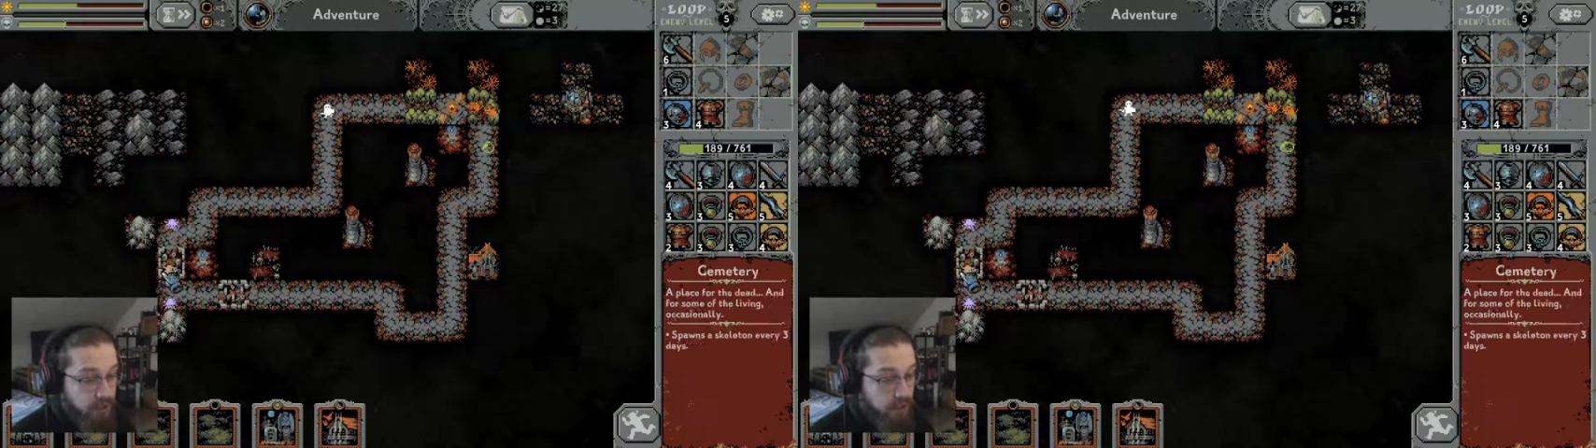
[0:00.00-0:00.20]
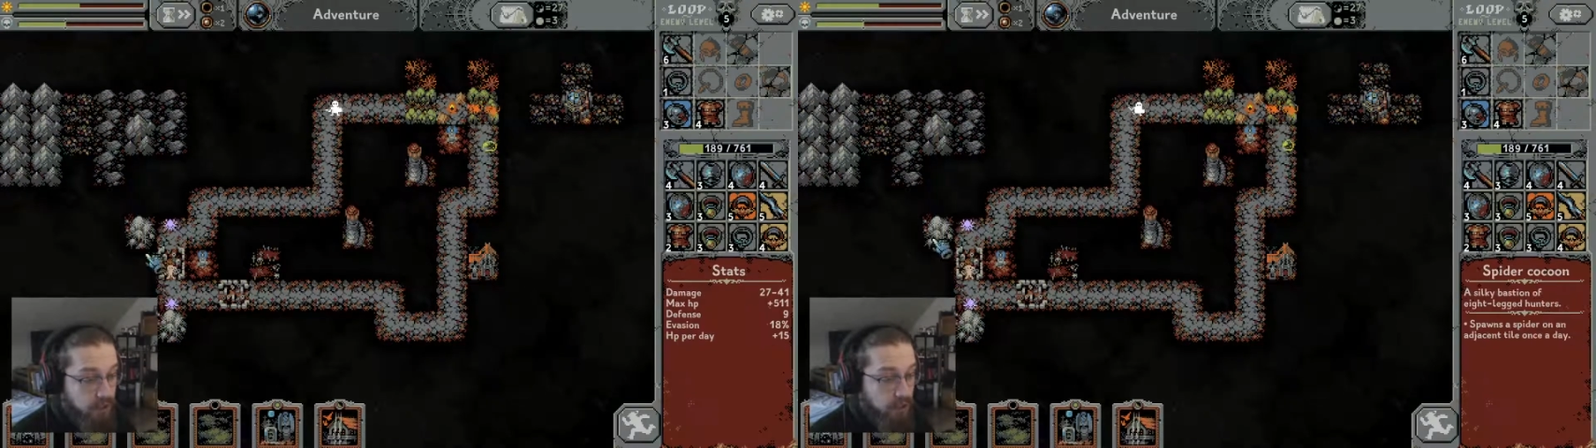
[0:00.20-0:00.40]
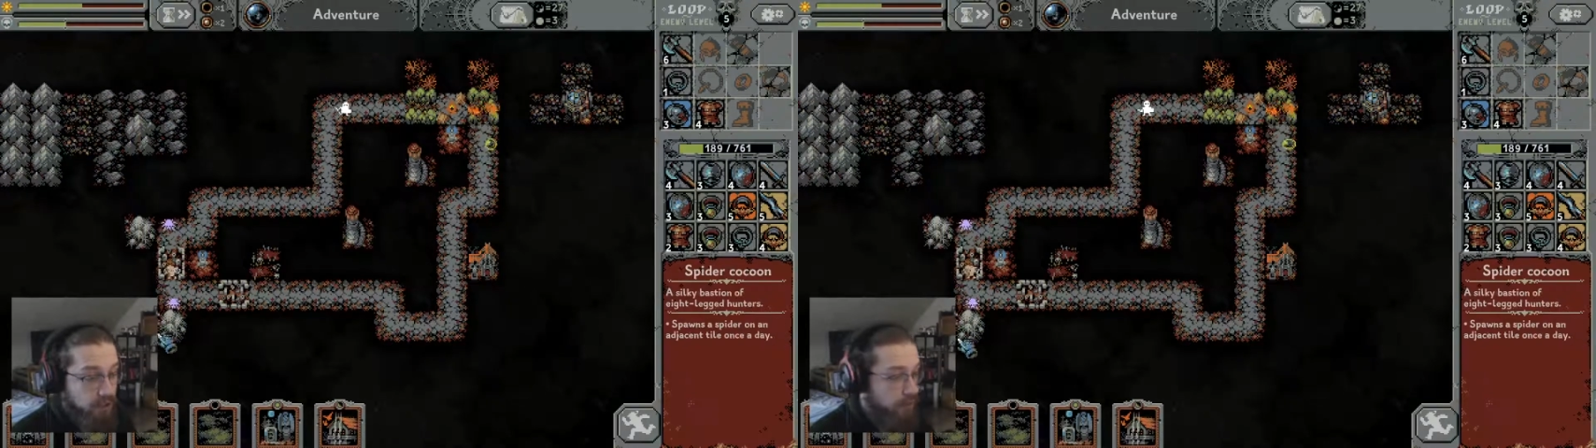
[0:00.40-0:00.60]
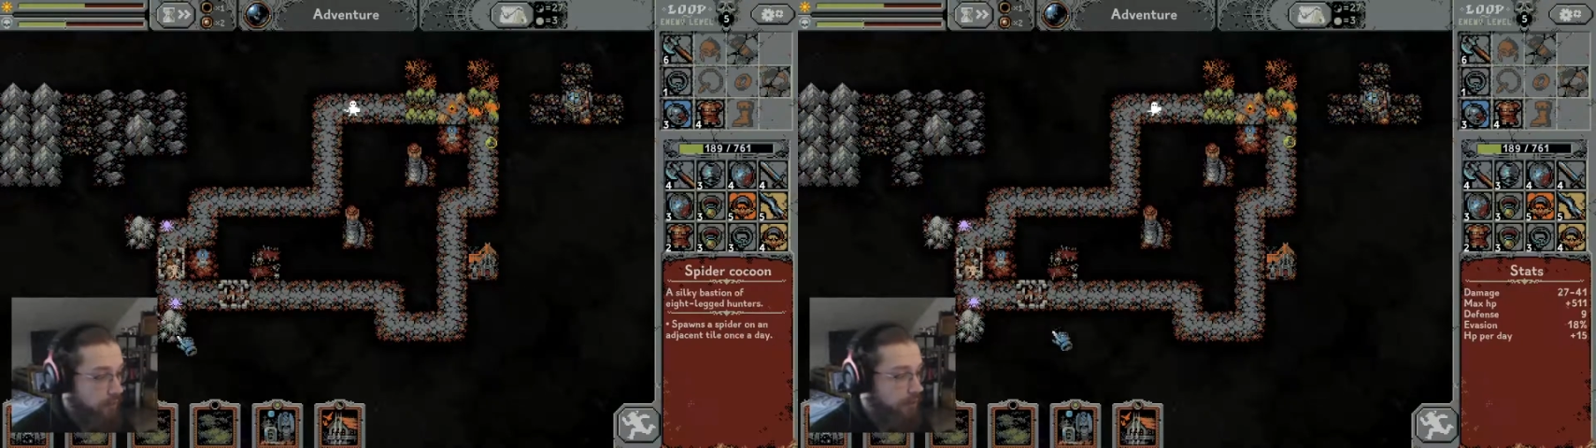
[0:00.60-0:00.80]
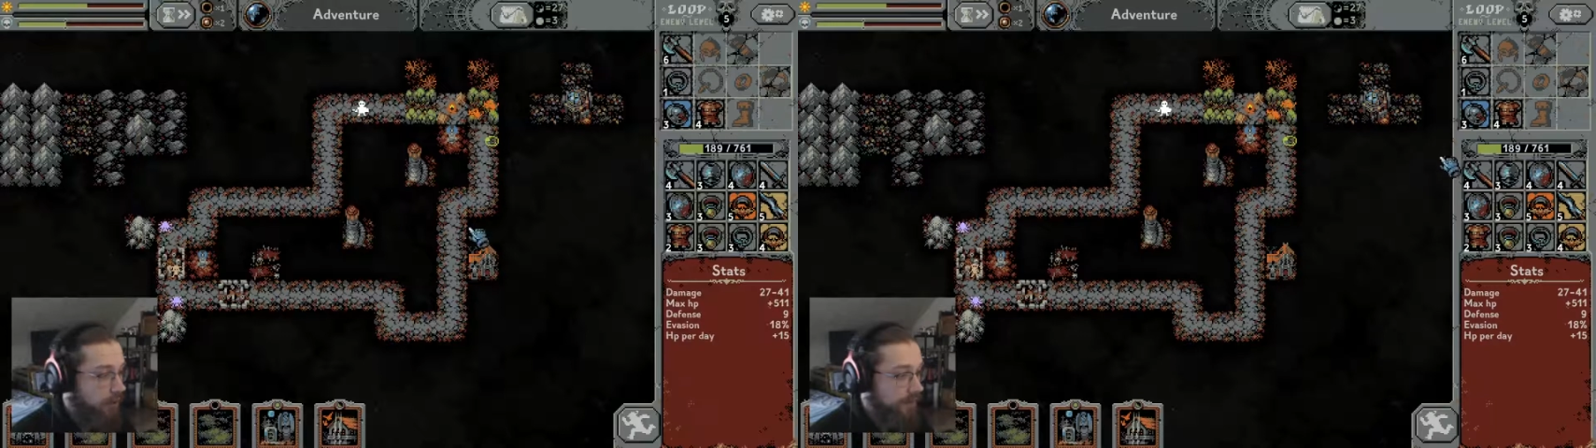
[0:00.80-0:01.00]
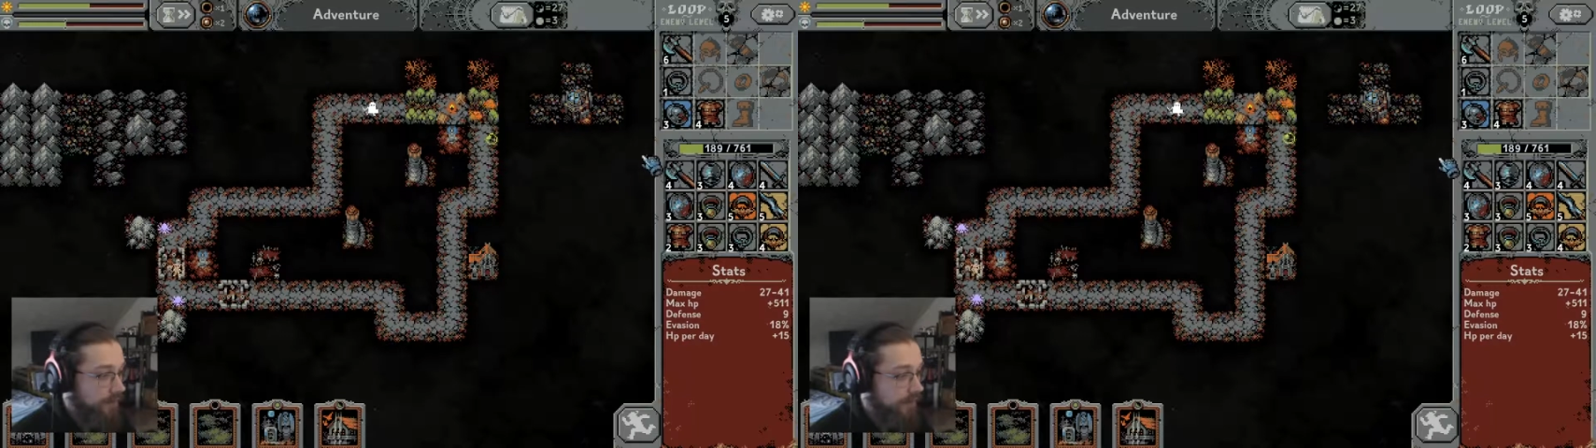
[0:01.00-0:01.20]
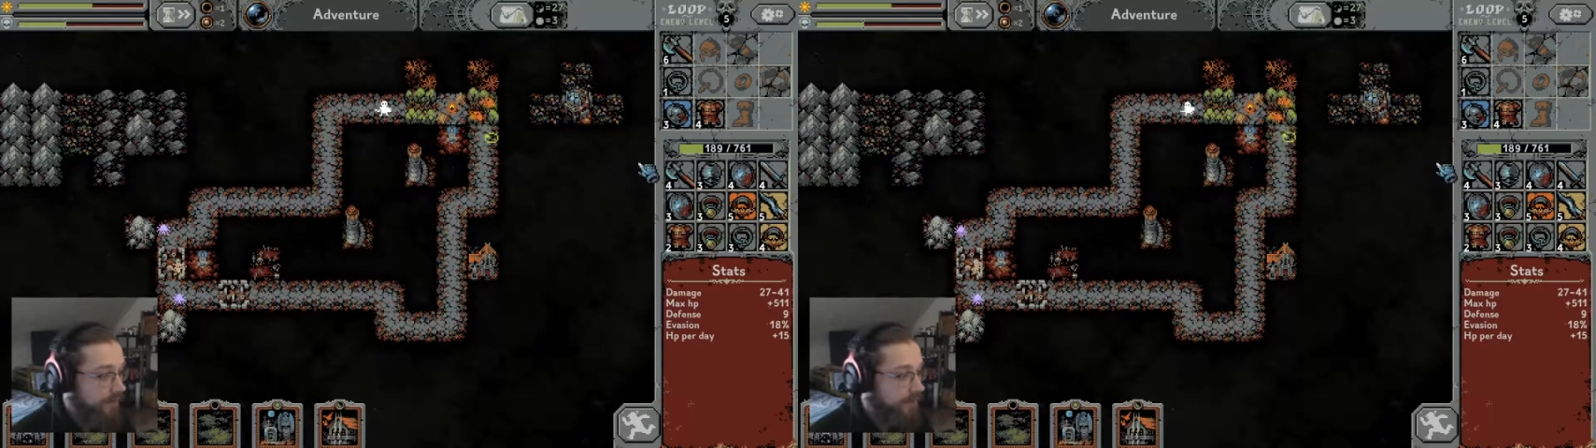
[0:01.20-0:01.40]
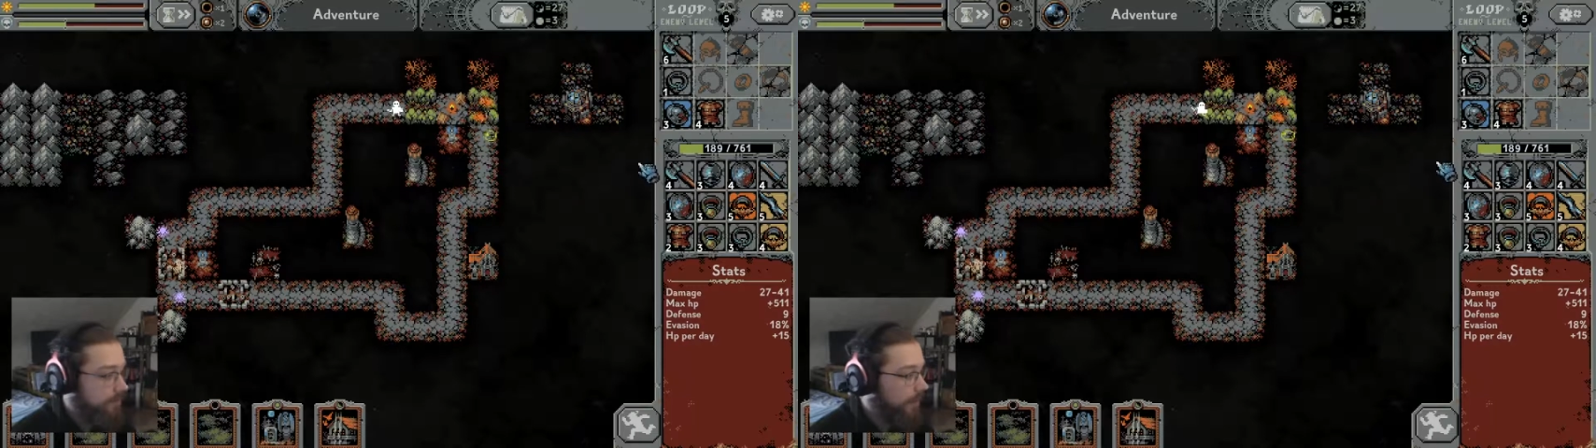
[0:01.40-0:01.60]
No goblins.
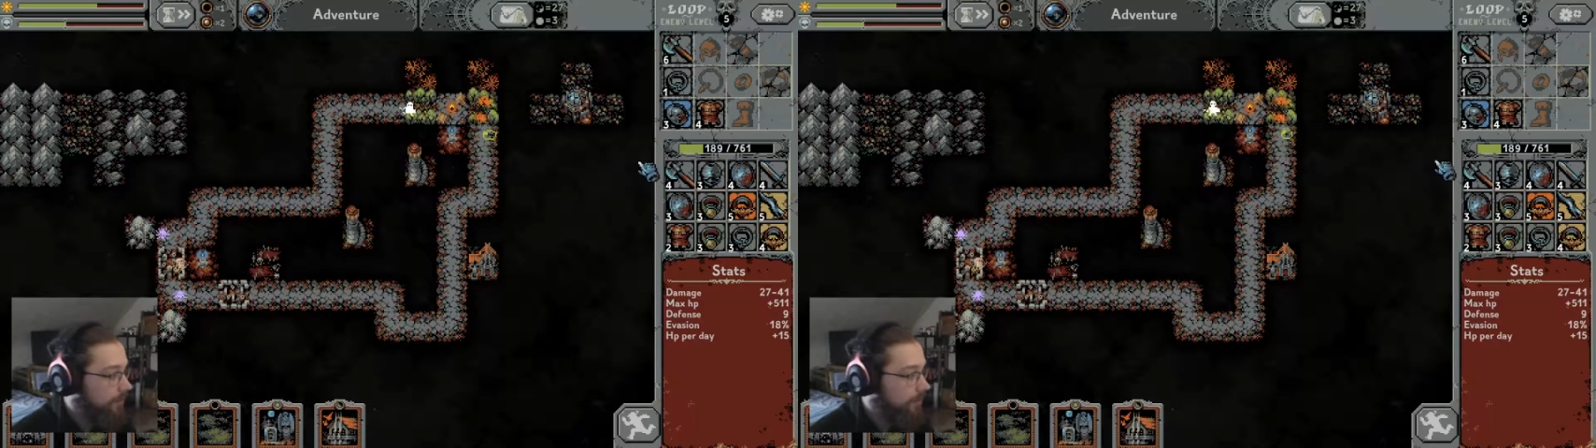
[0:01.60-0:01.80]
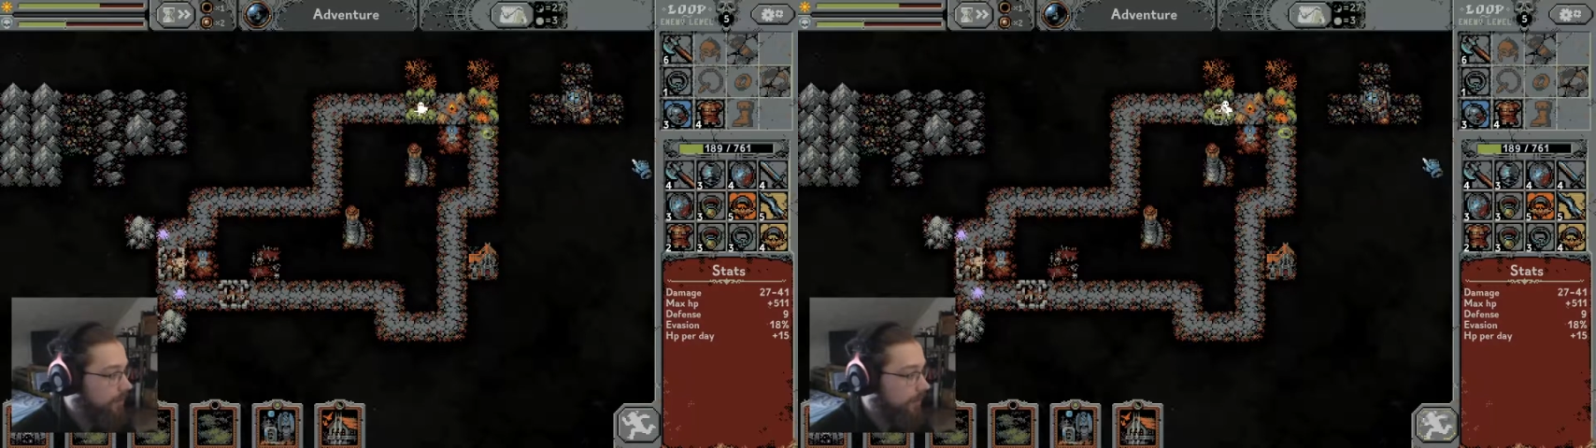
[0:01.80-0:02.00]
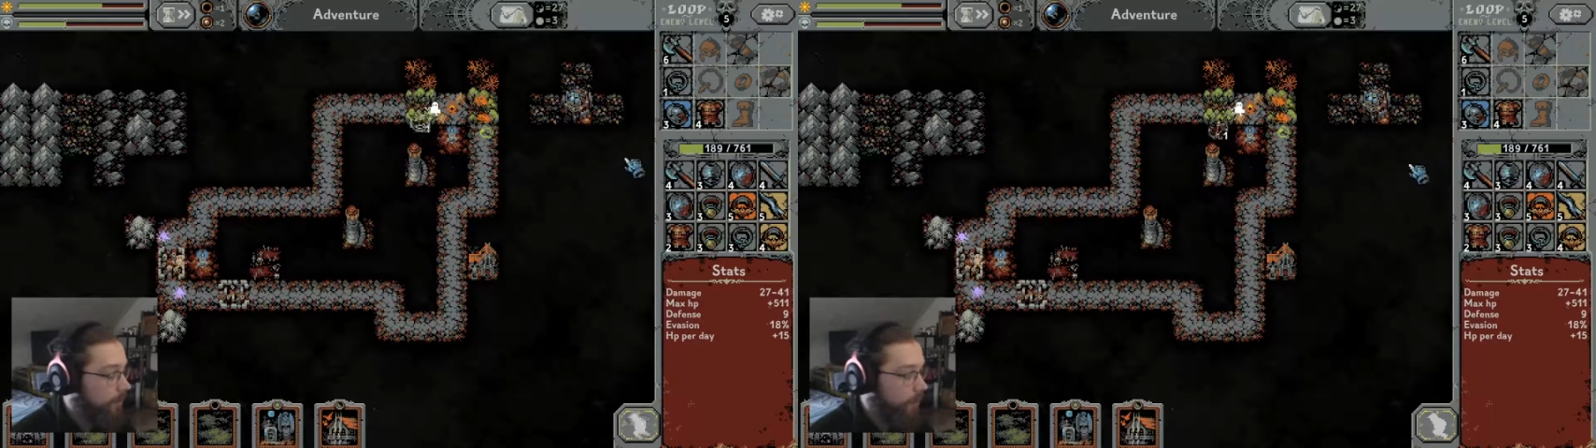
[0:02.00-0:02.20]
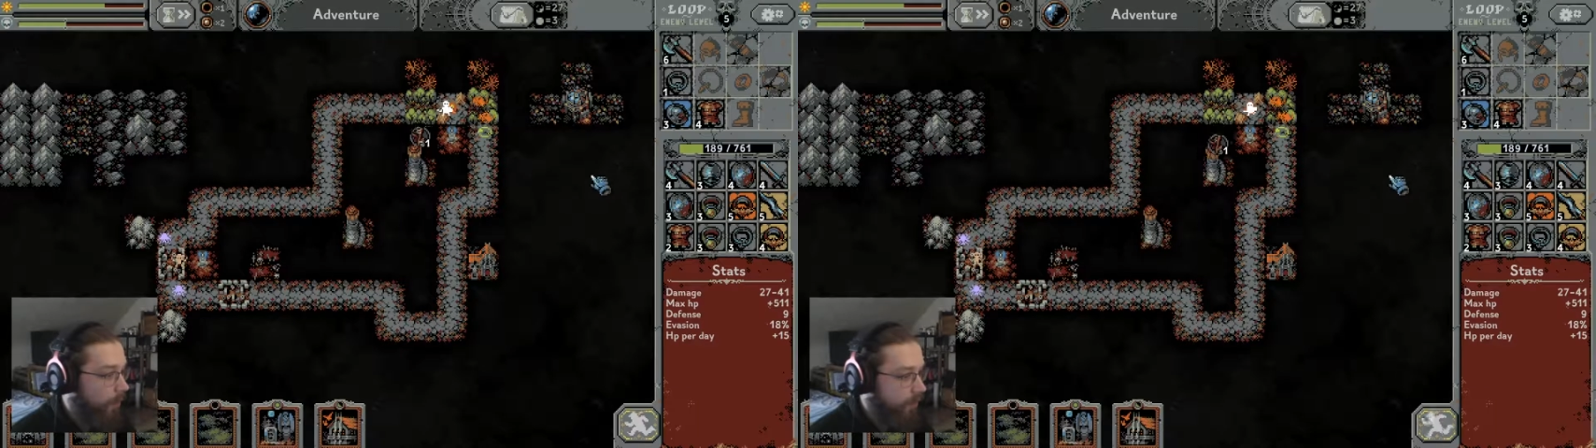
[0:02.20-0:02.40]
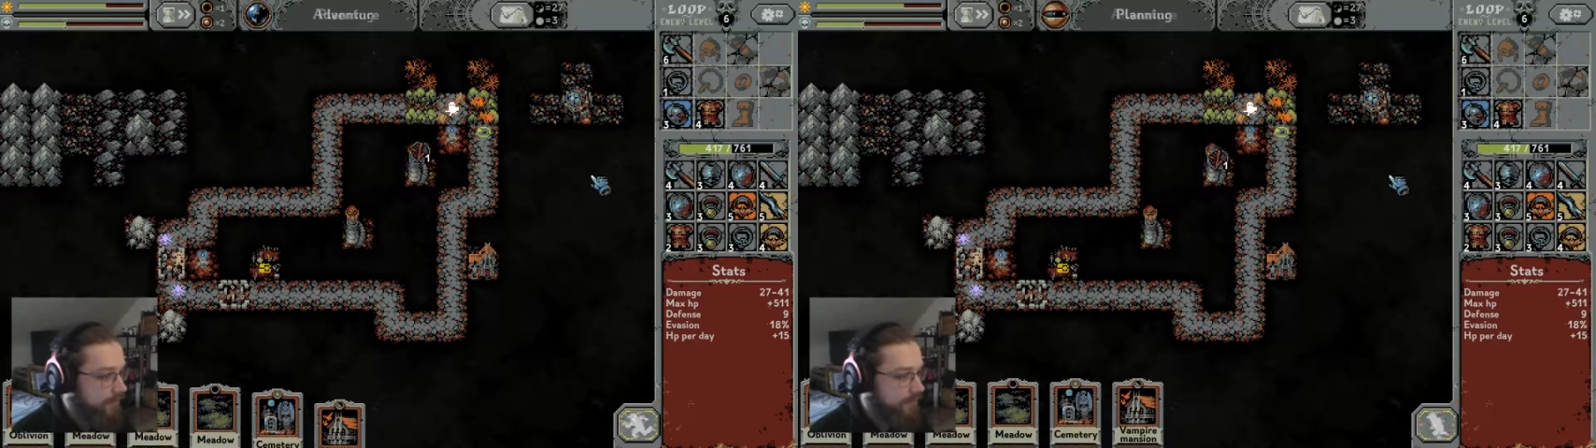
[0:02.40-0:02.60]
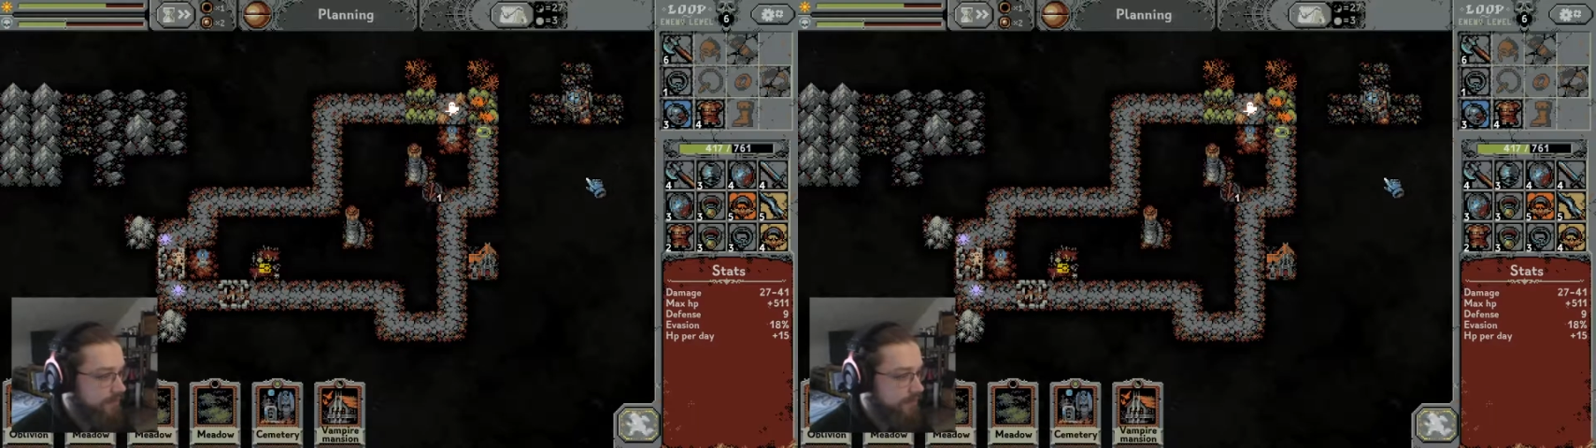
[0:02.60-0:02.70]
Goblins are the worst.